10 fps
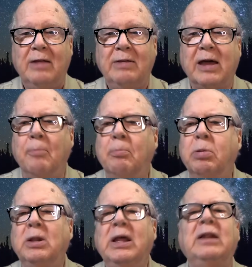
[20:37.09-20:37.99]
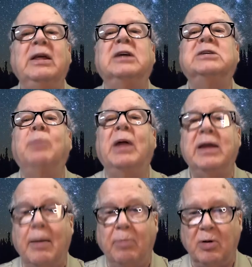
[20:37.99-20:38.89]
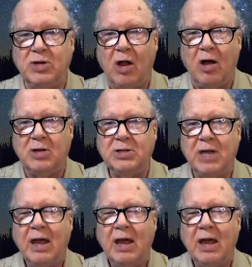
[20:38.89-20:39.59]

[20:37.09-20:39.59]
that completely explain Kepler's laws,